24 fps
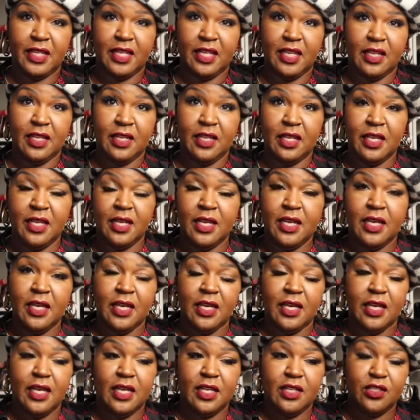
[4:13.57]

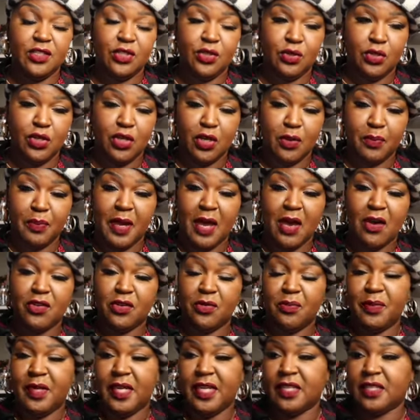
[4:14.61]
into your powder
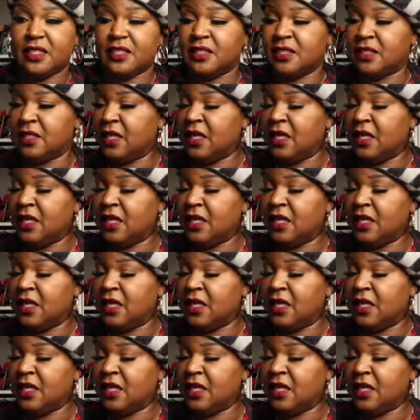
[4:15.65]
mix.